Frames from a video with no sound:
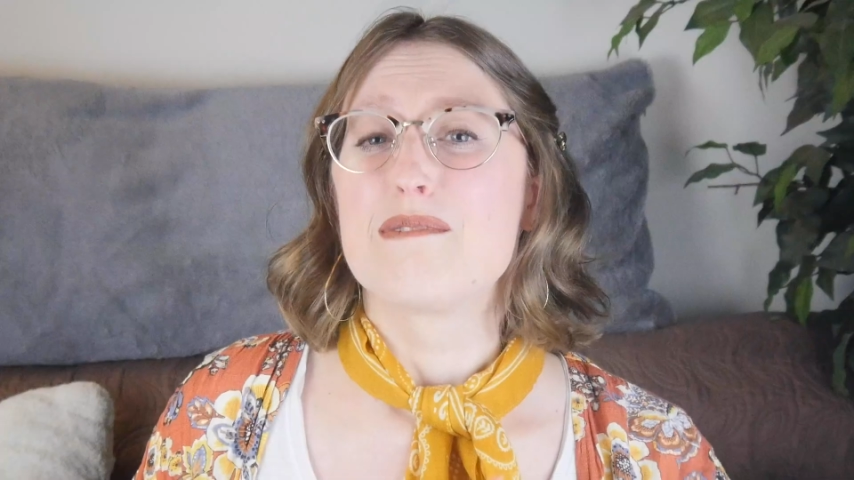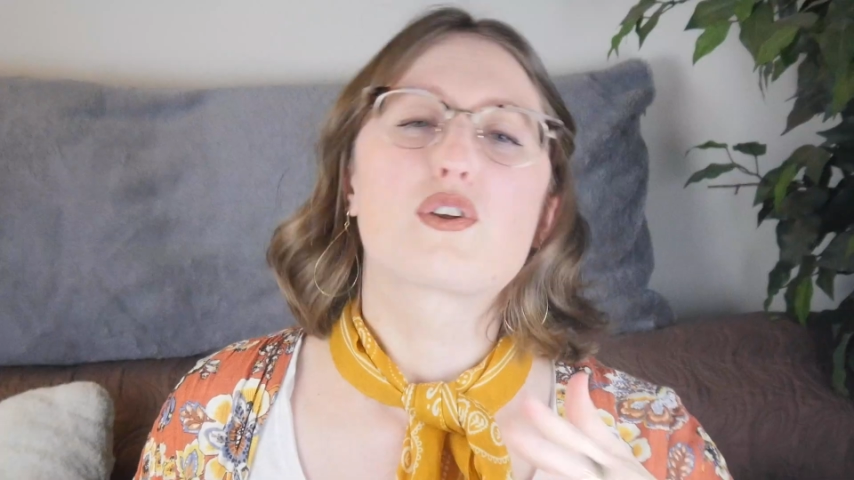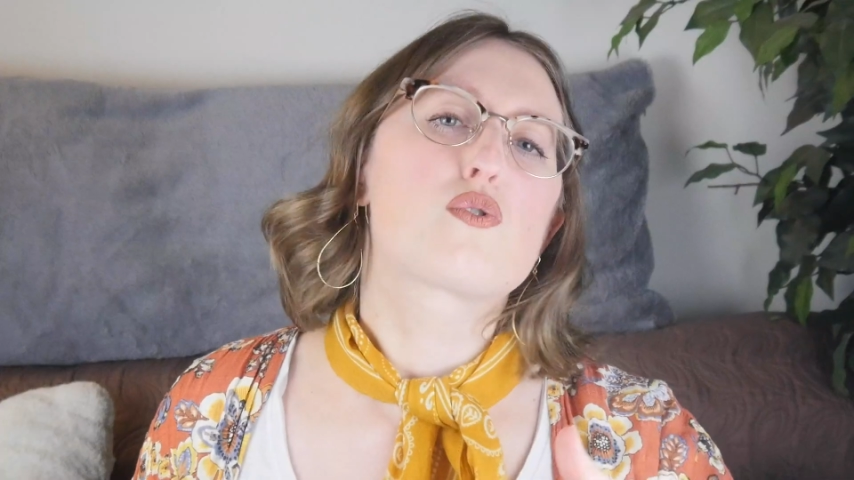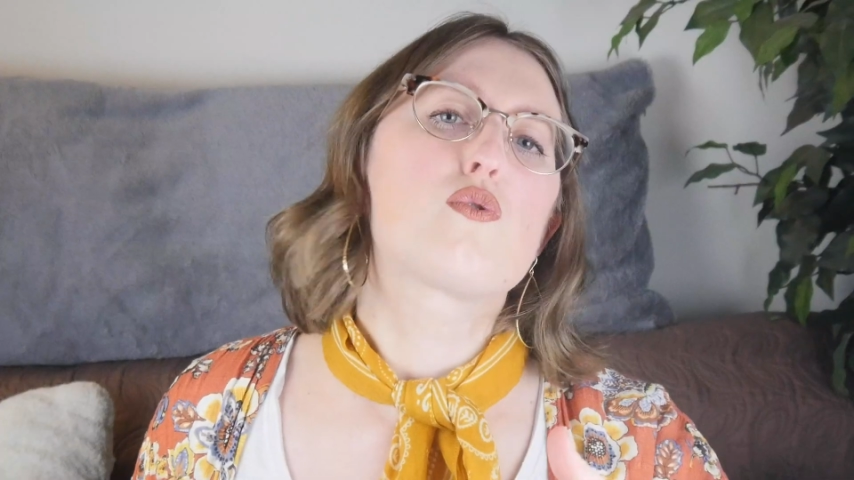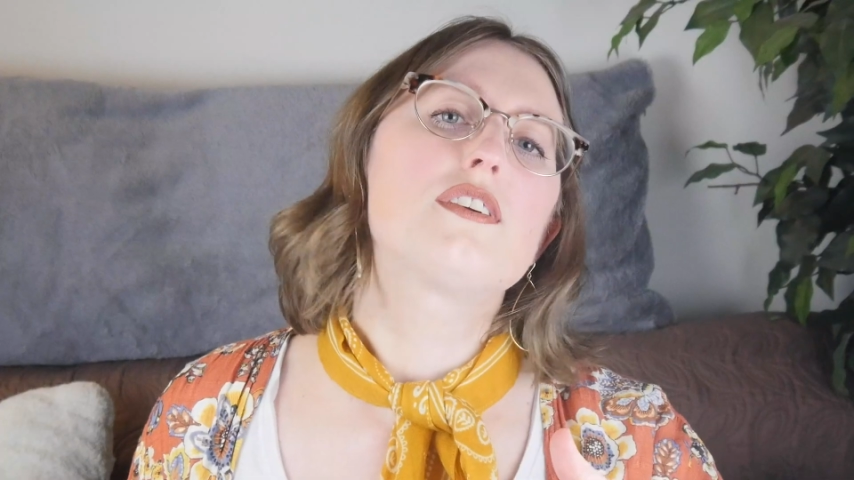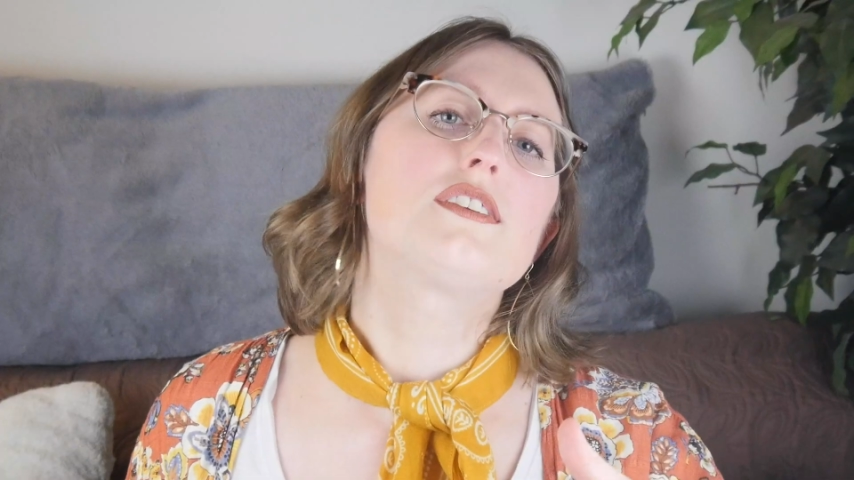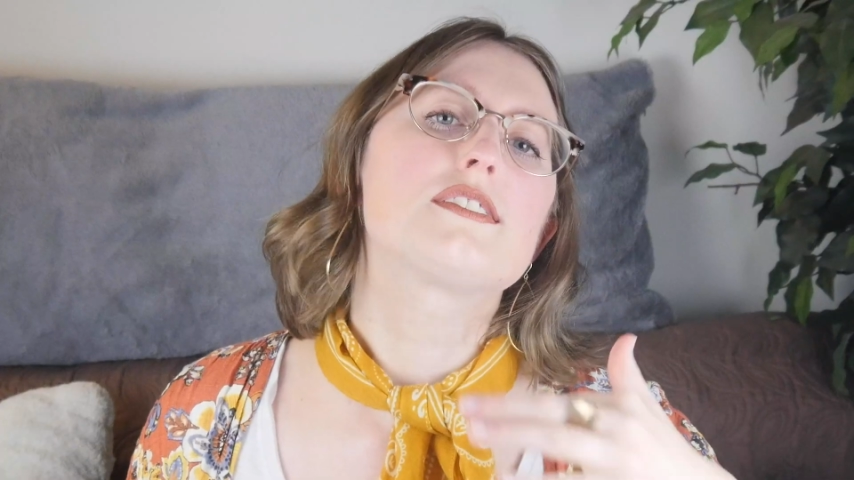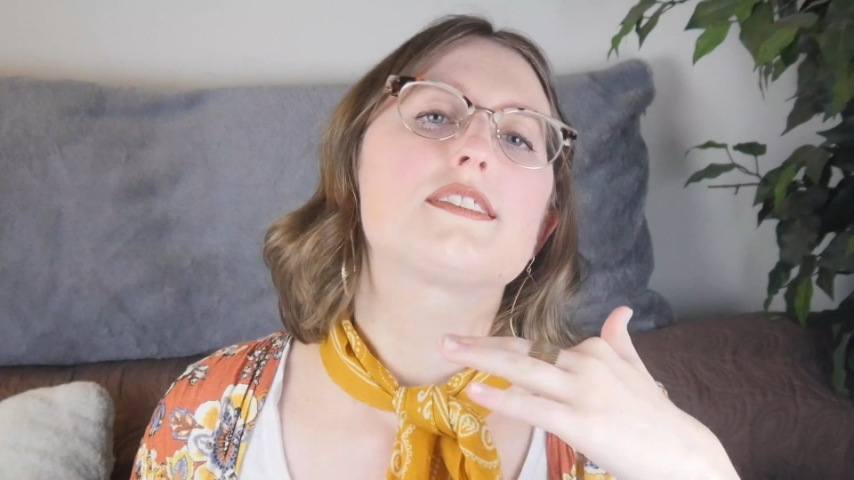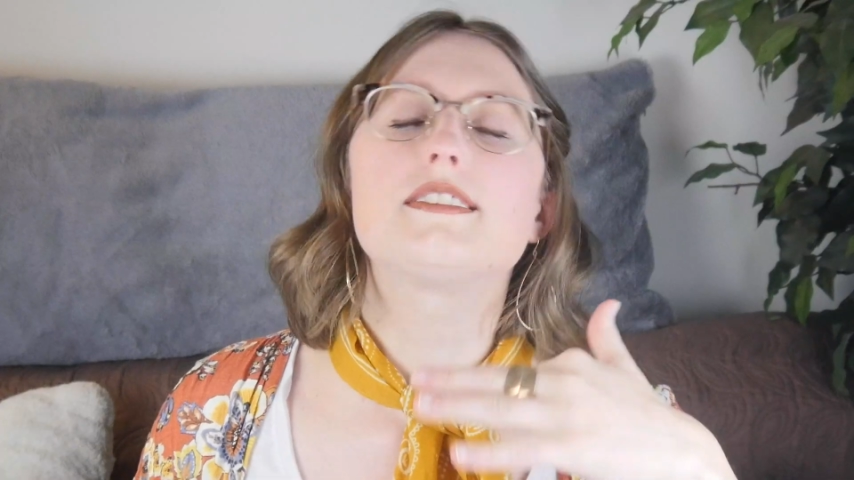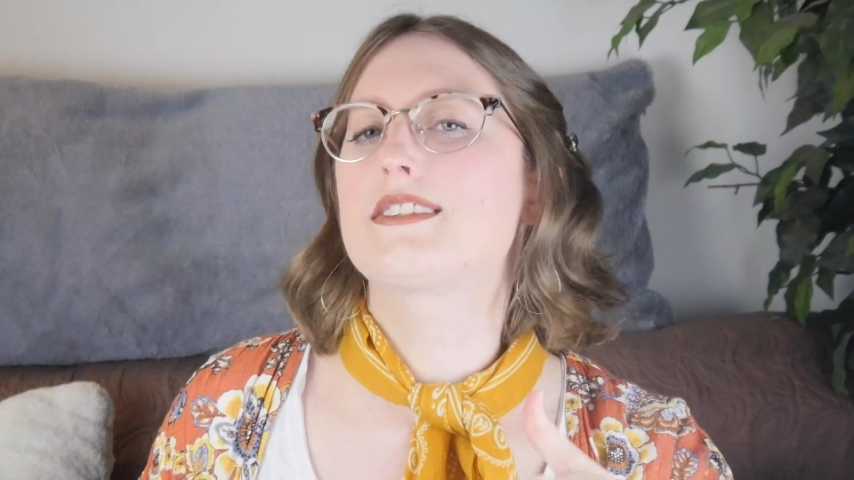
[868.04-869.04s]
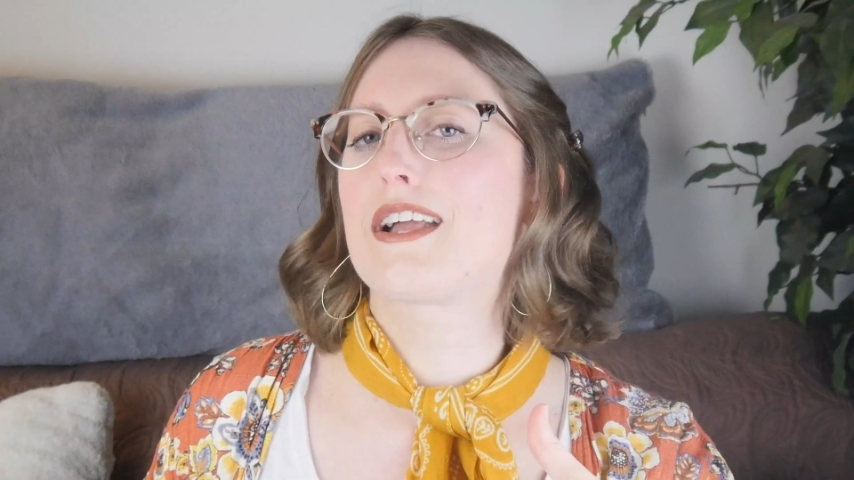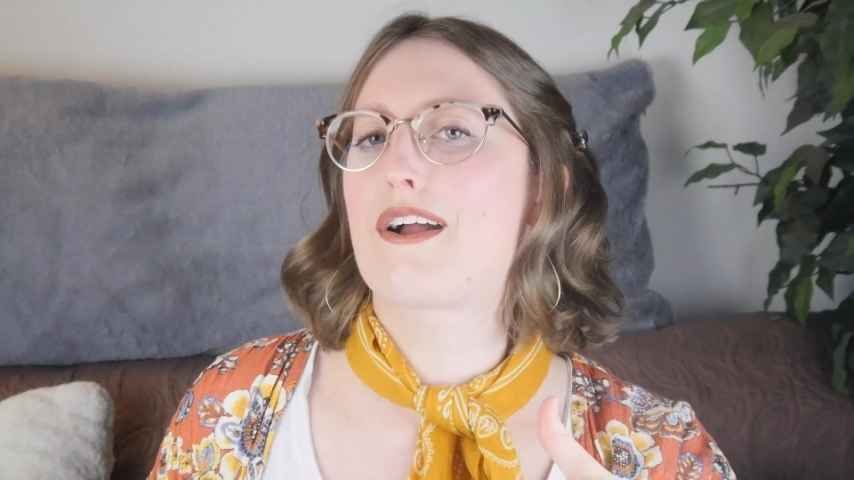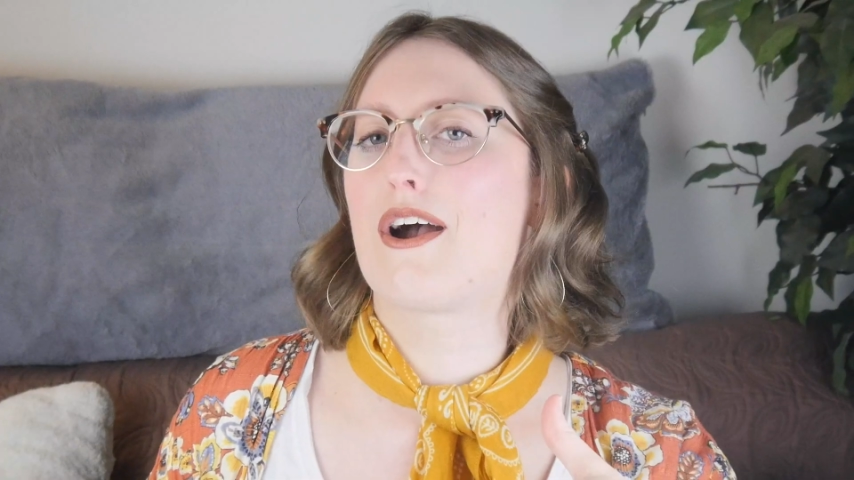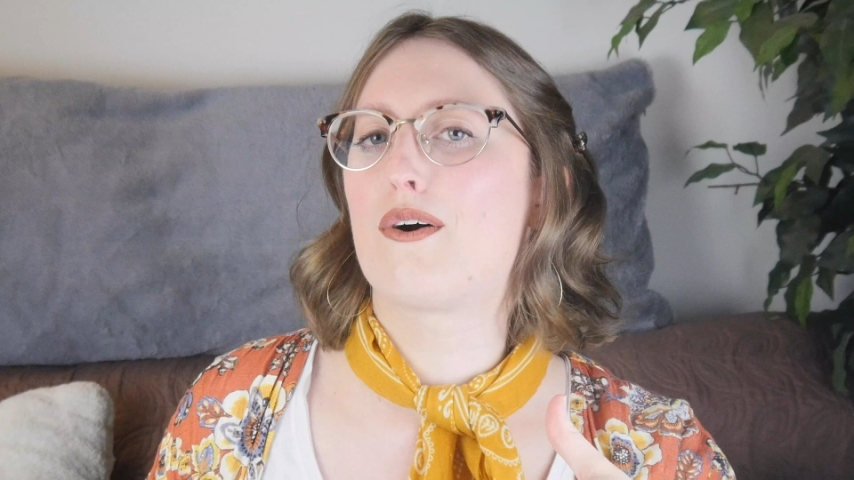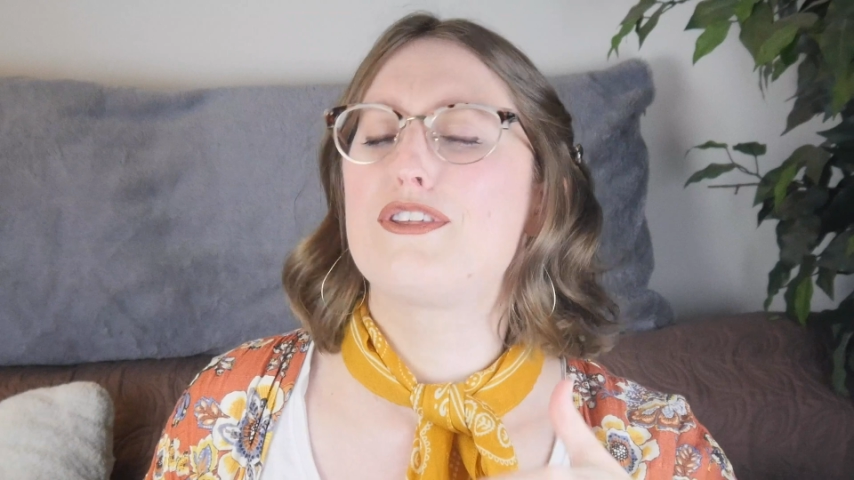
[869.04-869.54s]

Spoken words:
But according to Sincero,